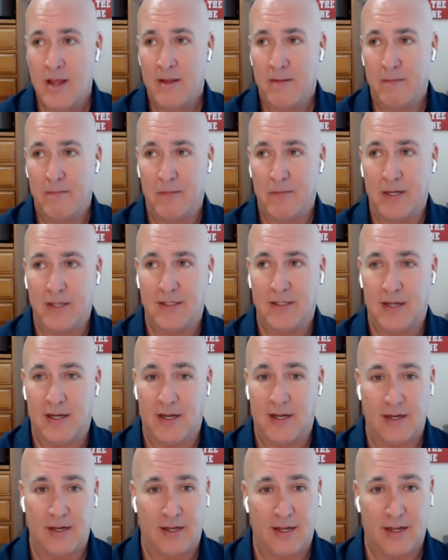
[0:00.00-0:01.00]
But
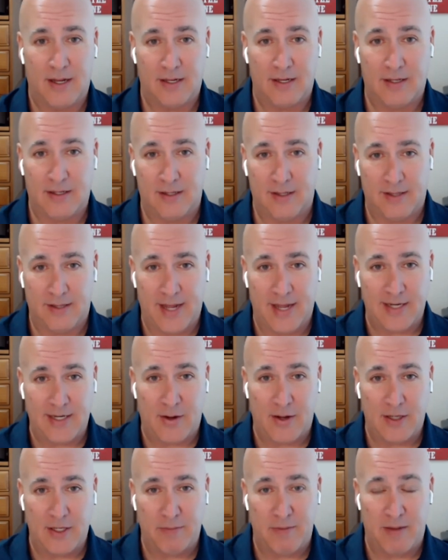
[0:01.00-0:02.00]
uh, that's
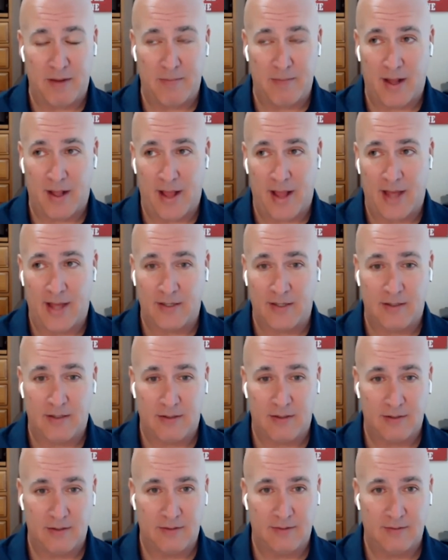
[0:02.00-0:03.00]
how I spent my last,
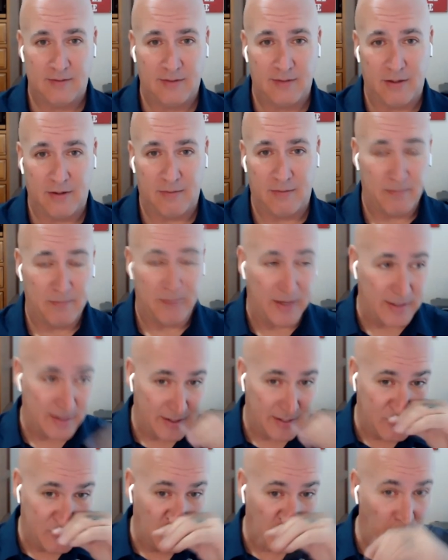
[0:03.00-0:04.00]
you know,
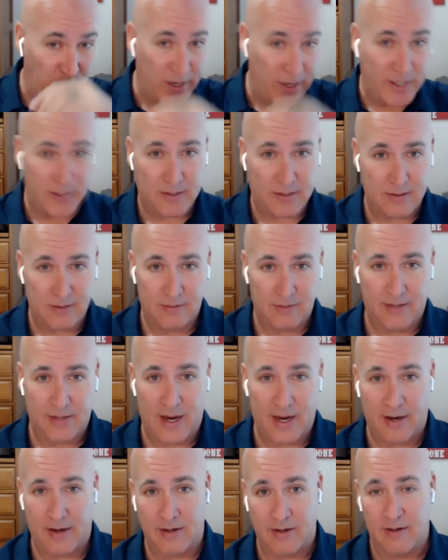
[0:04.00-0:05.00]
basically two weeks
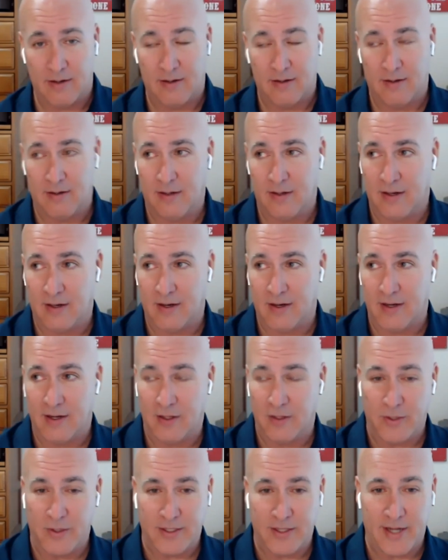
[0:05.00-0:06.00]
down in, in, in
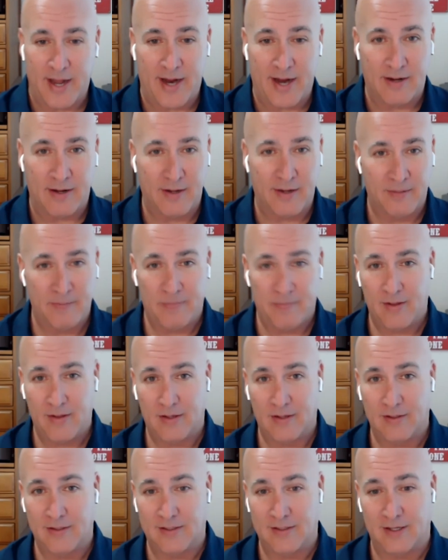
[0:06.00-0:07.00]
Louisiana.
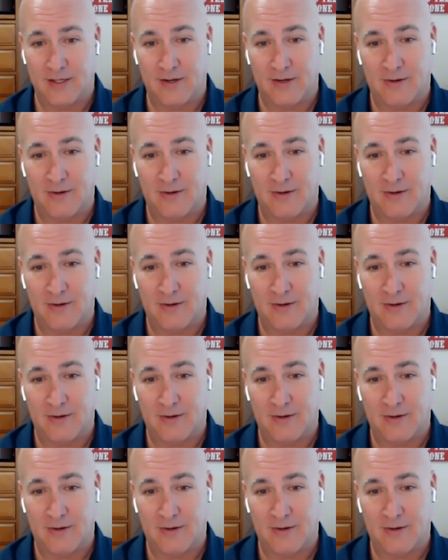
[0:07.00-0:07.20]
So